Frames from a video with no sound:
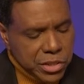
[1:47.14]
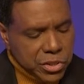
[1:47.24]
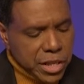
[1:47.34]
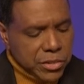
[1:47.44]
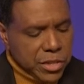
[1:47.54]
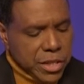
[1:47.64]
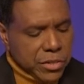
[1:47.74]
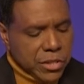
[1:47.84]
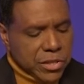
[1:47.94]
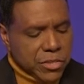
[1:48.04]
says
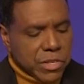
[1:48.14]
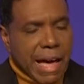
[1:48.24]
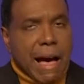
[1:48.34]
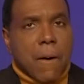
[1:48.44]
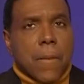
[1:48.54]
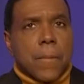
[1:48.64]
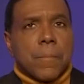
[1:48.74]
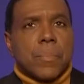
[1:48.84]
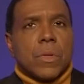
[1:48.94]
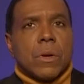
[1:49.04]
this. He says, "Now,
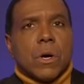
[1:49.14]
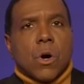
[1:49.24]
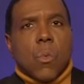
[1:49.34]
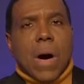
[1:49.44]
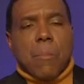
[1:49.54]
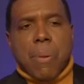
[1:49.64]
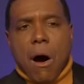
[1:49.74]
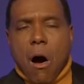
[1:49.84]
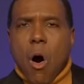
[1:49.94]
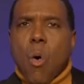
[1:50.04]
while
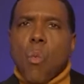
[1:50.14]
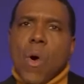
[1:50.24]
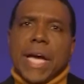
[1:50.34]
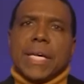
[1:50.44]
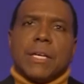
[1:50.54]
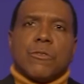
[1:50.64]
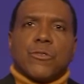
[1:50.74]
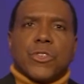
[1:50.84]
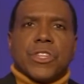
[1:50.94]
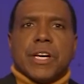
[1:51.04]
Paul waited
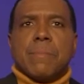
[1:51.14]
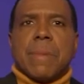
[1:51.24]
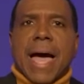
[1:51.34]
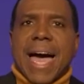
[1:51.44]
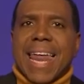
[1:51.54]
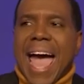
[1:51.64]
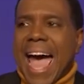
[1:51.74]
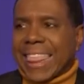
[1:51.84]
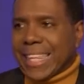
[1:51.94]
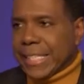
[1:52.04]
for them at
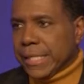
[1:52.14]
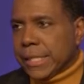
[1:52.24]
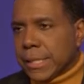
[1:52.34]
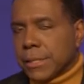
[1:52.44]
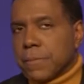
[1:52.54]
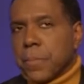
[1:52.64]
Athens,